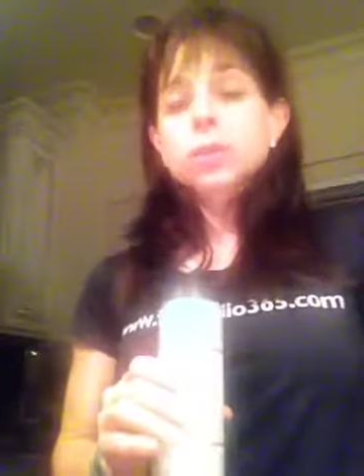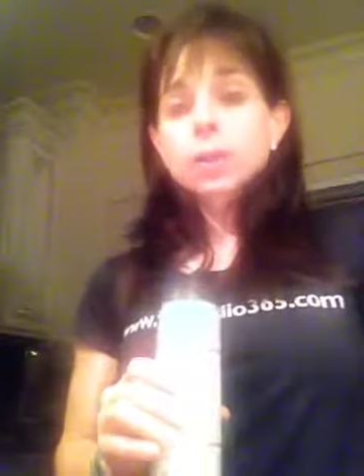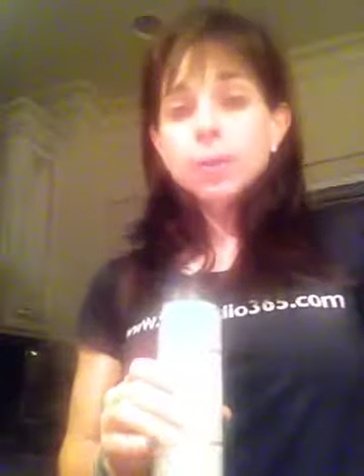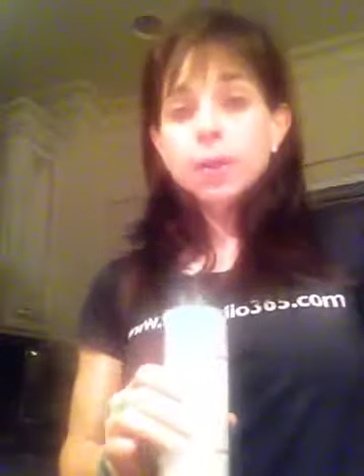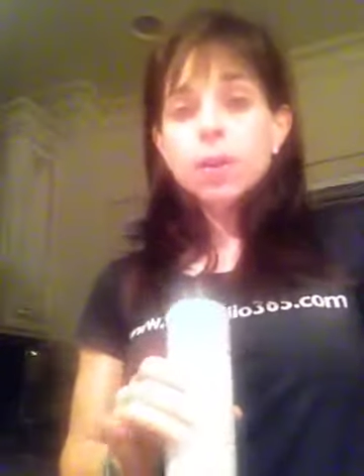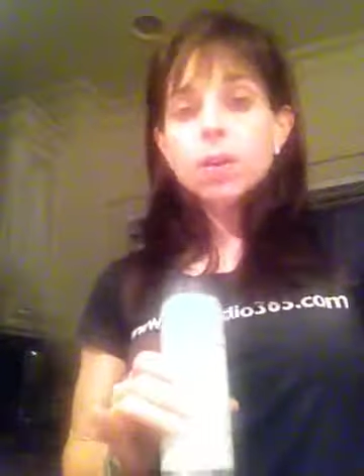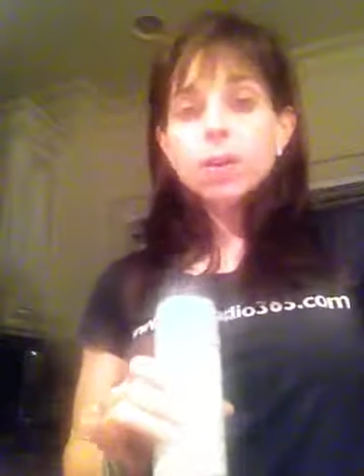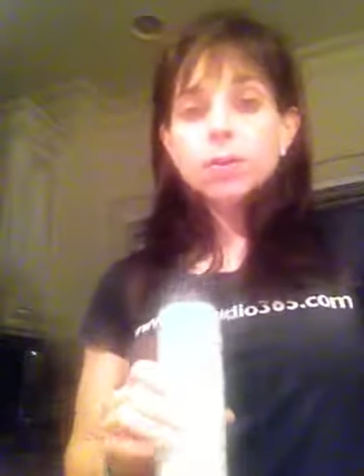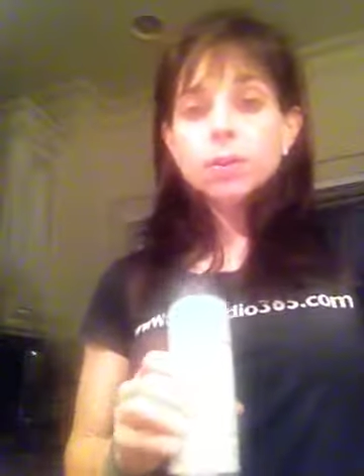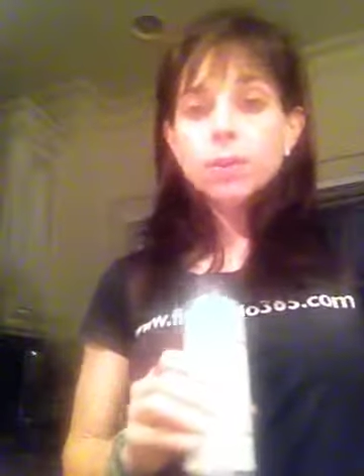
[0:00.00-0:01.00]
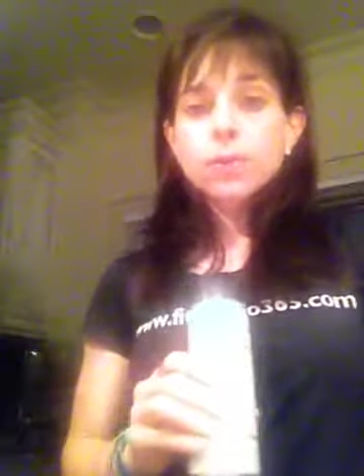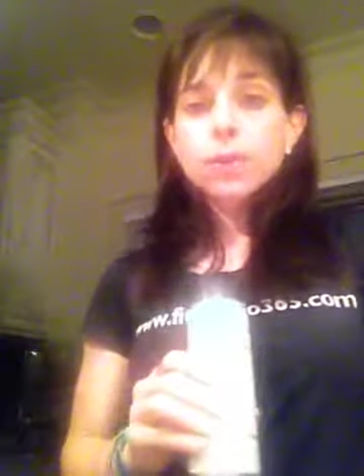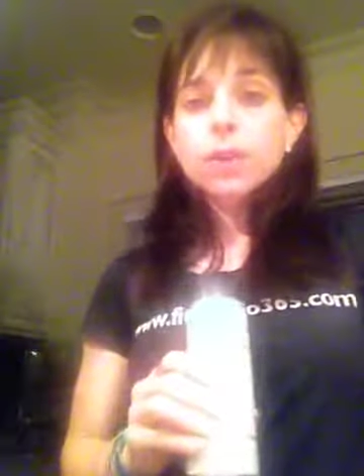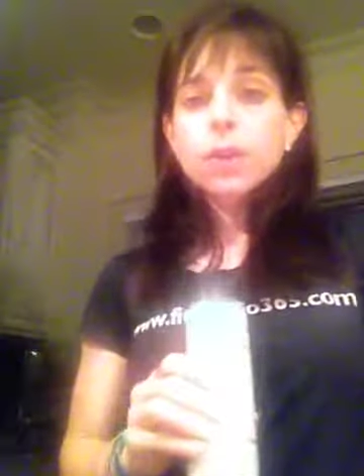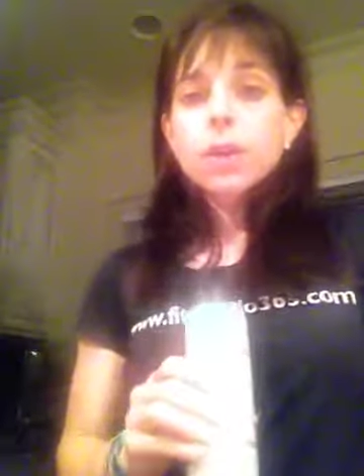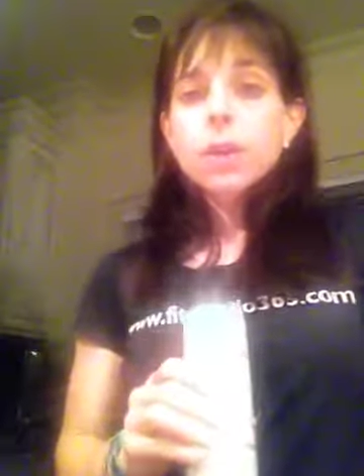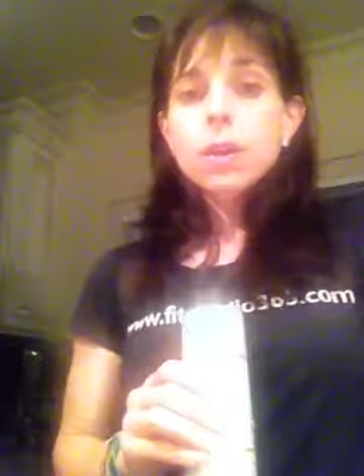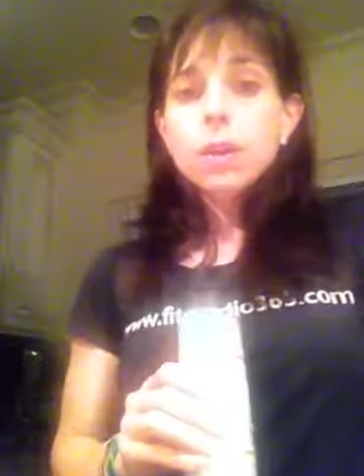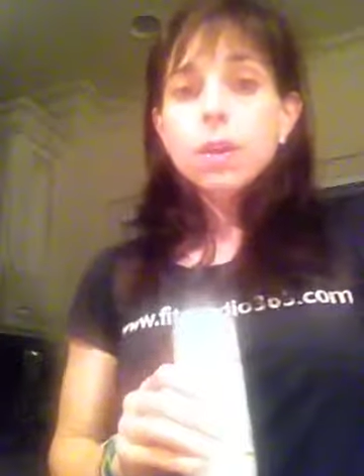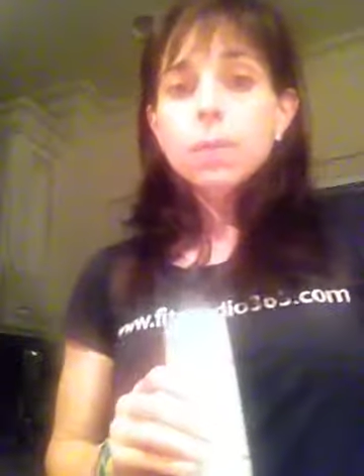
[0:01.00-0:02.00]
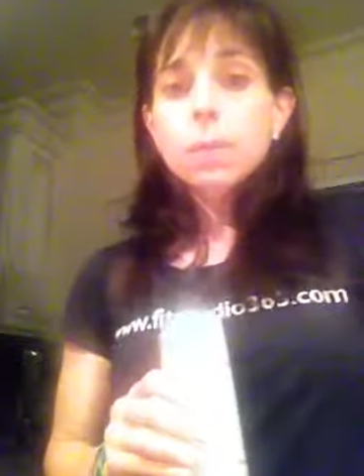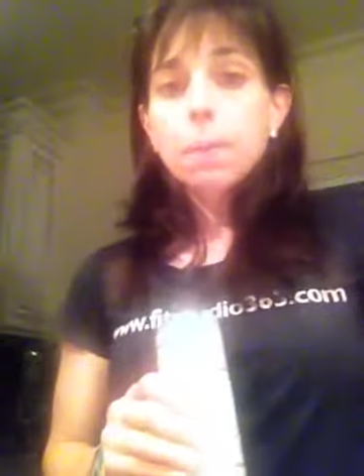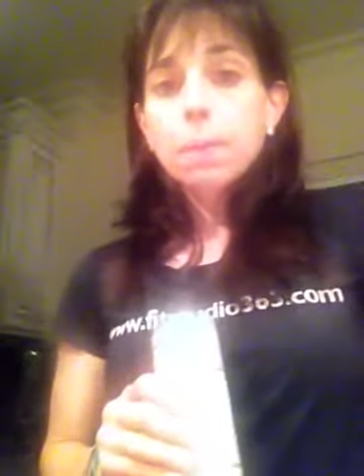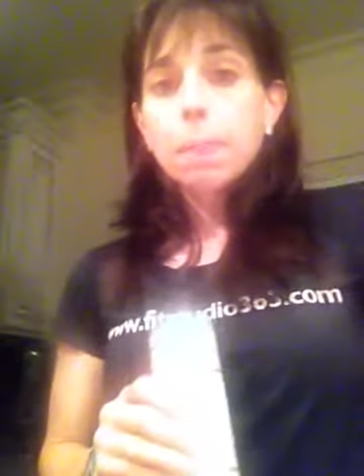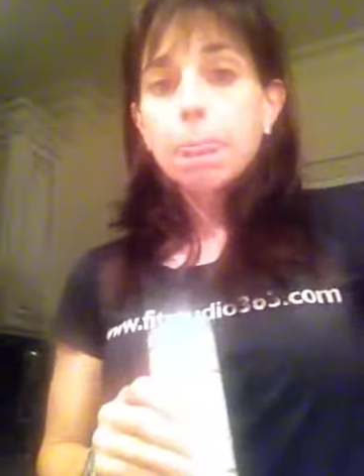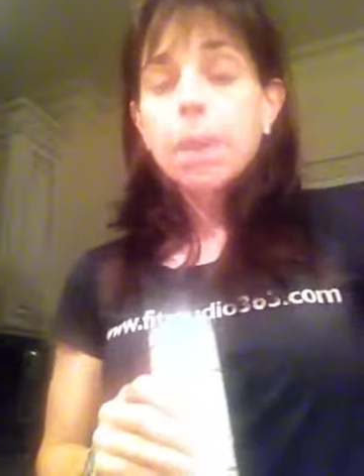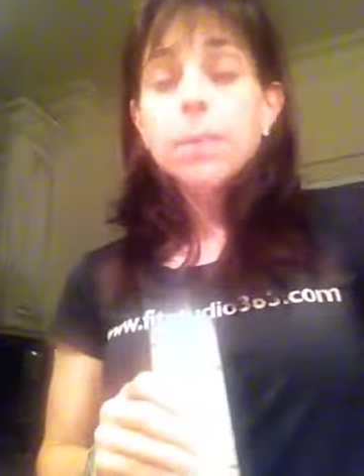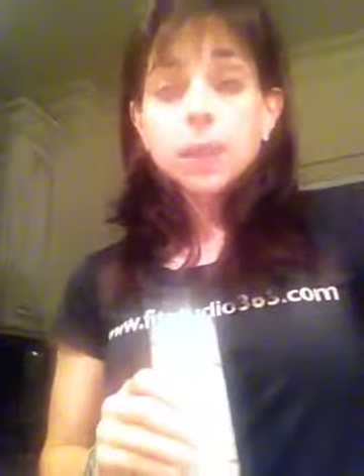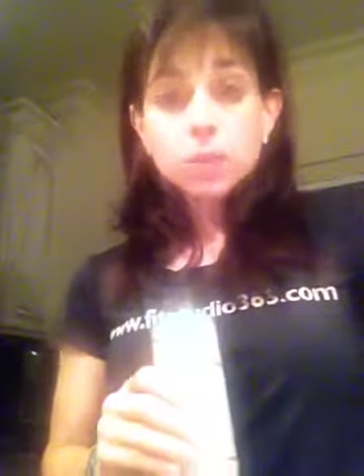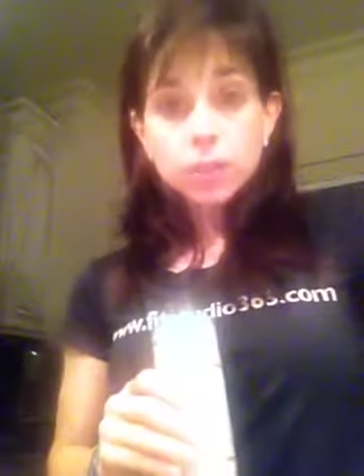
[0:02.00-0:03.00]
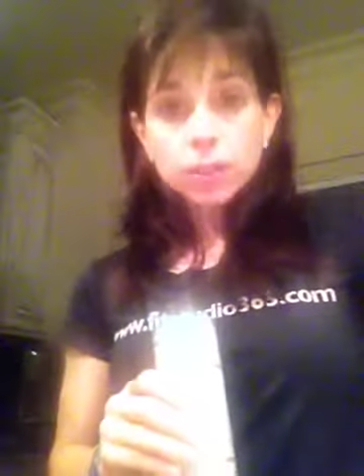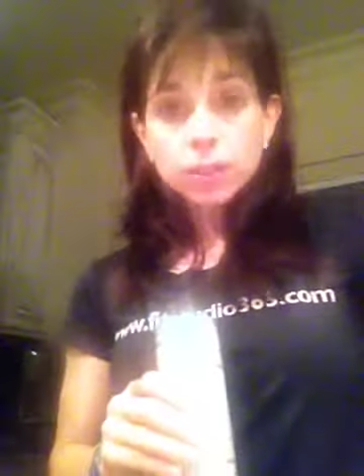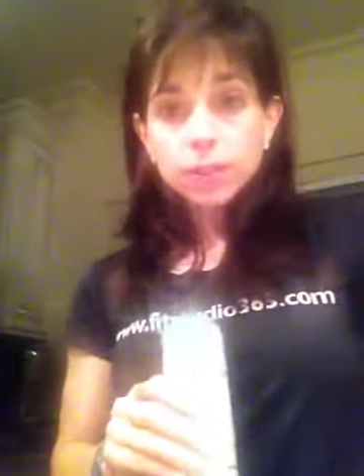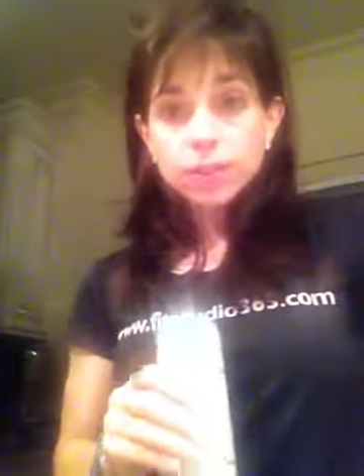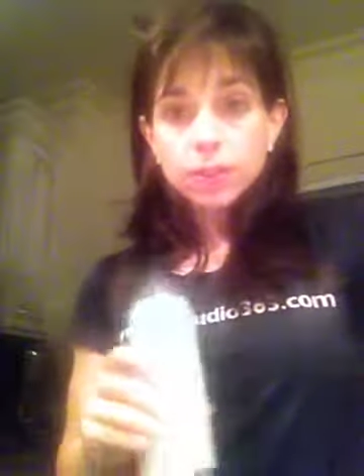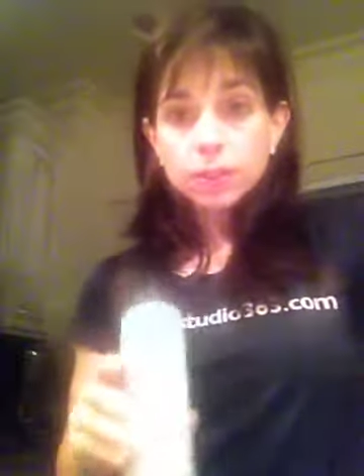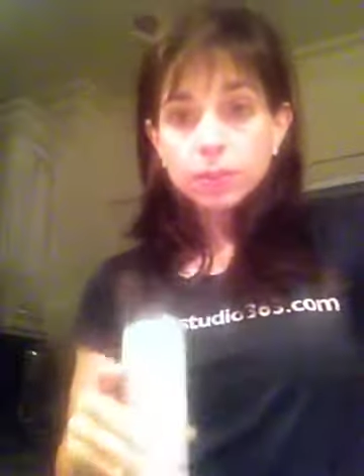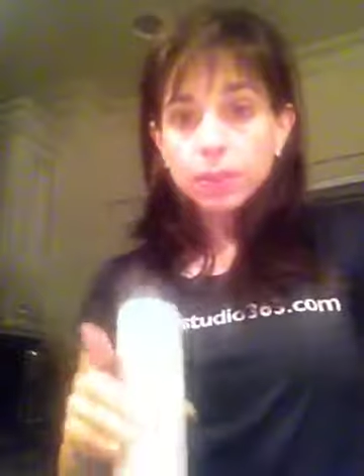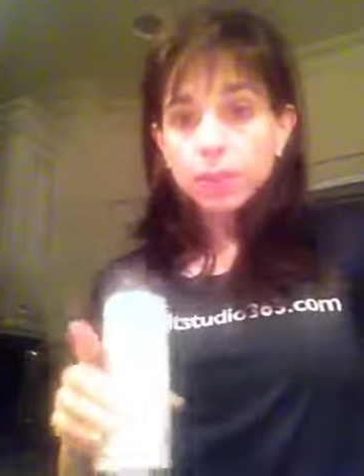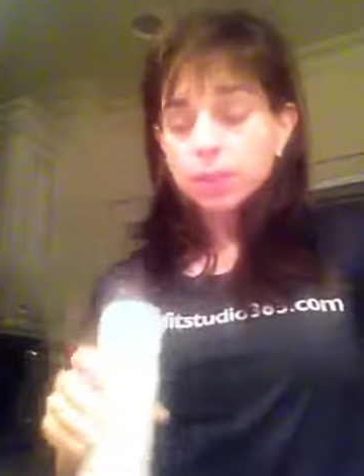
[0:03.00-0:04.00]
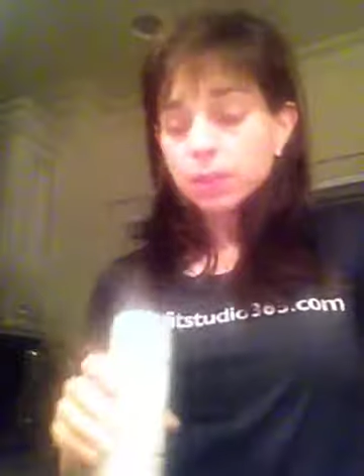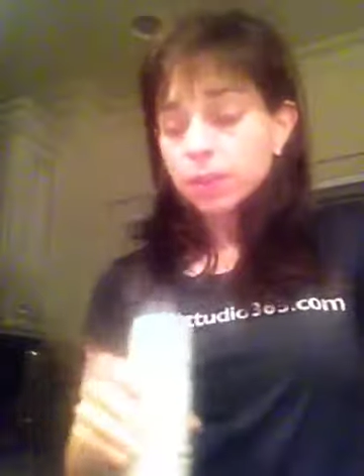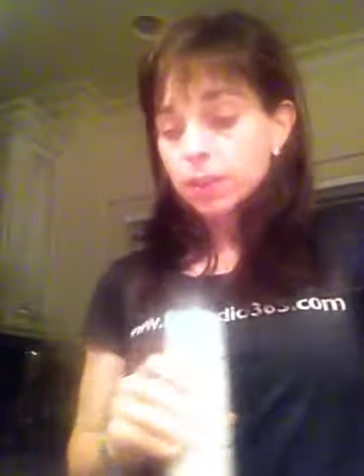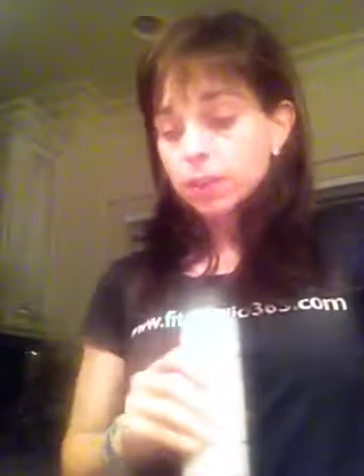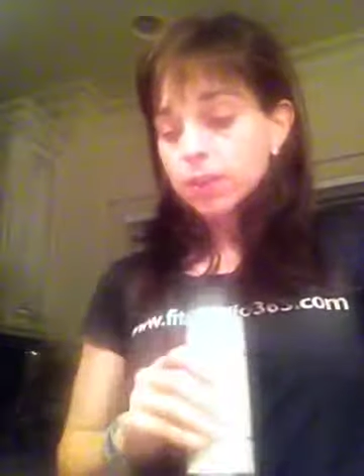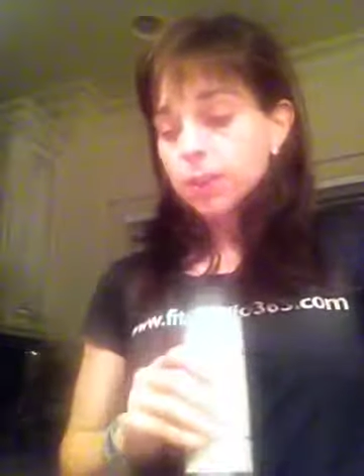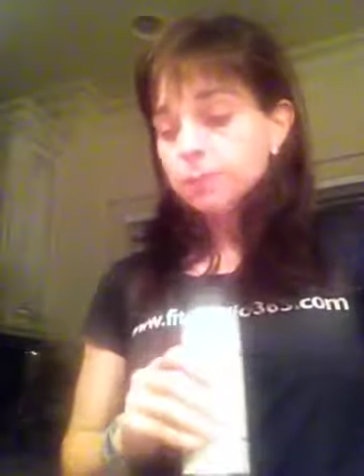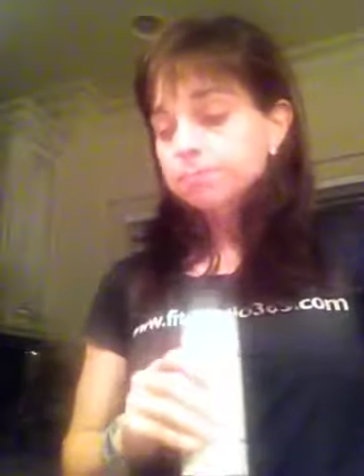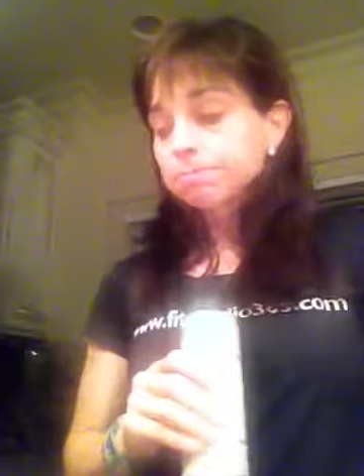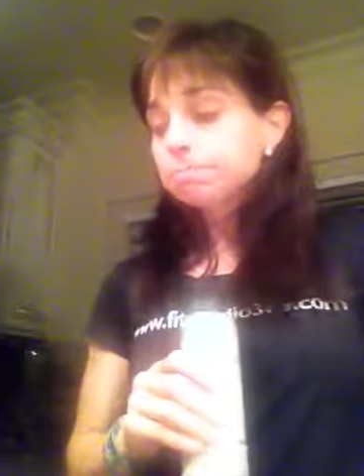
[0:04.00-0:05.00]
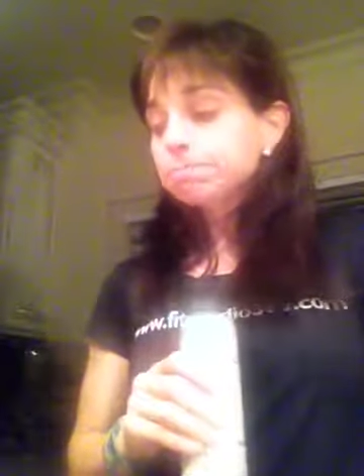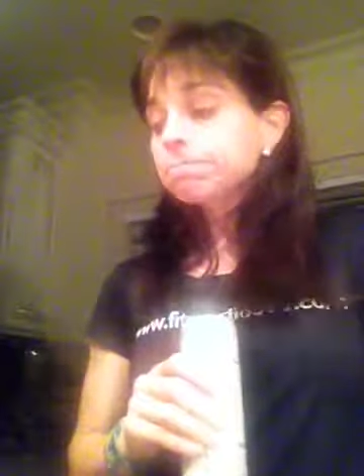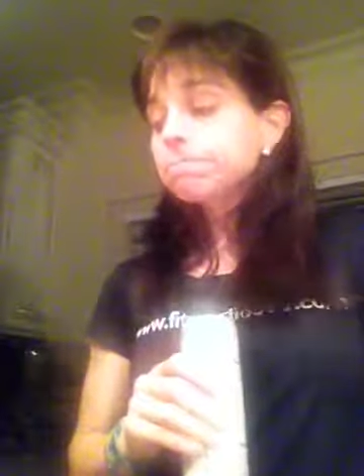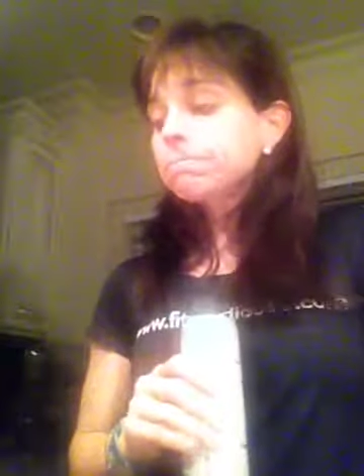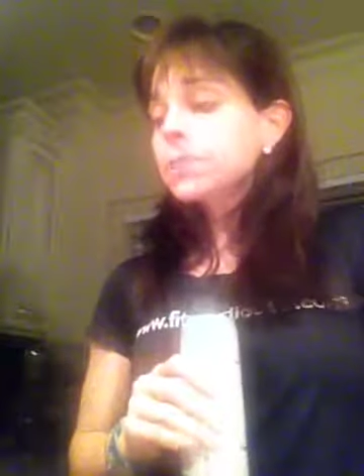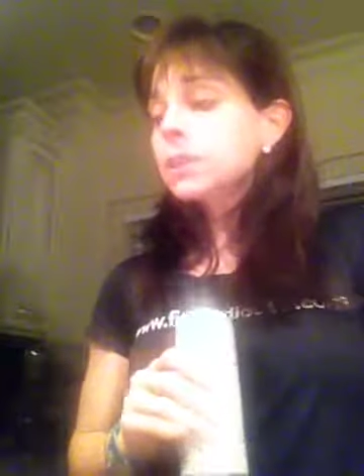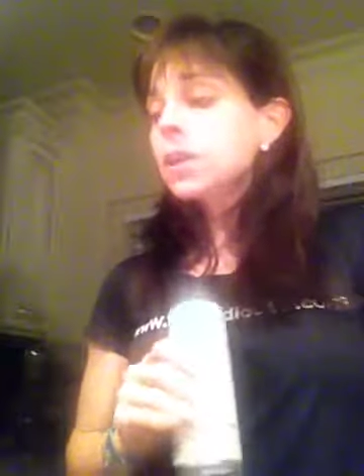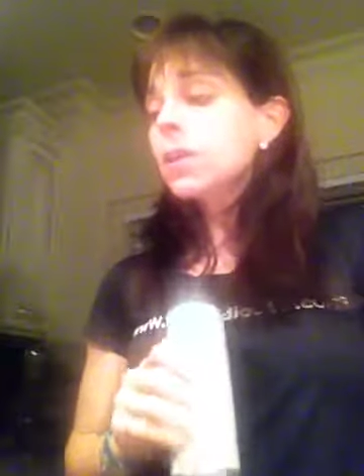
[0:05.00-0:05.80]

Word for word: a little bit of cardio. 7. Um, I'm actually going to lift because my day is going to get crazy. So